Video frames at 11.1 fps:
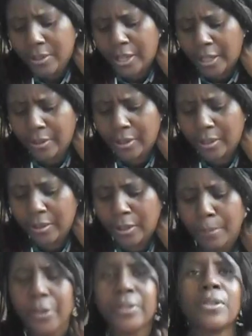Santa,
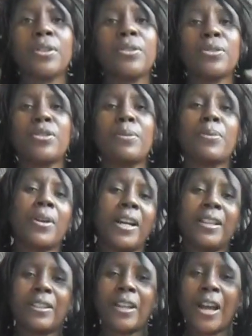number, so this is number
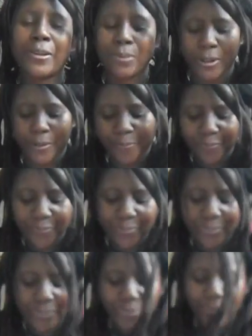eight, the last one.
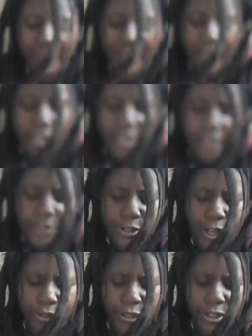
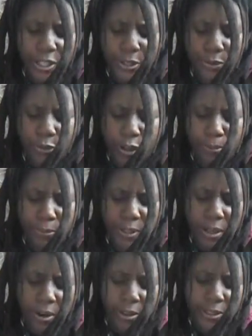Santa is from
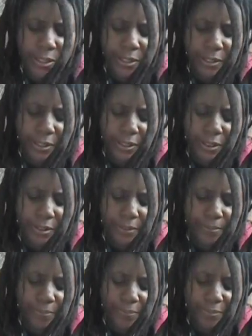the Arctic.
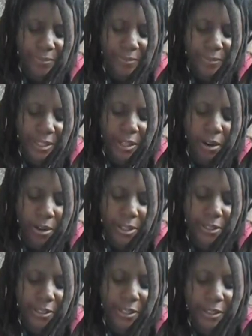The
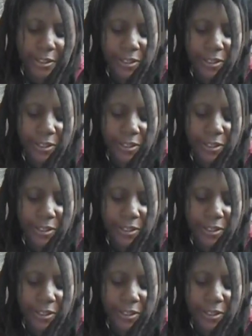Arctic.